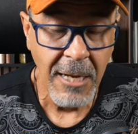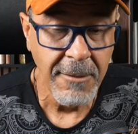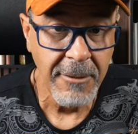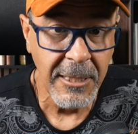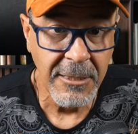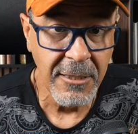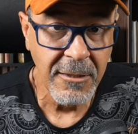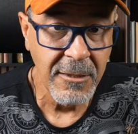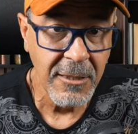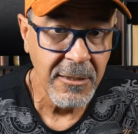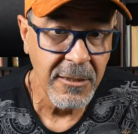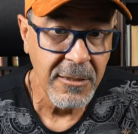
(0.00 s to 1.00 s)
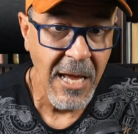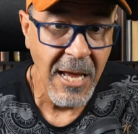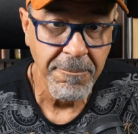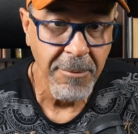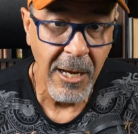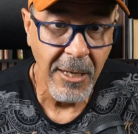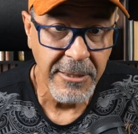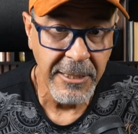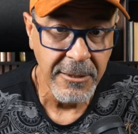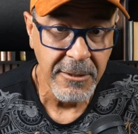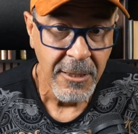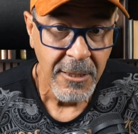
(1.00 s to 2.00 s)
I mean, this is not
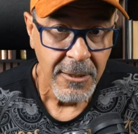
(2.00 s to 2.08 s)
politics.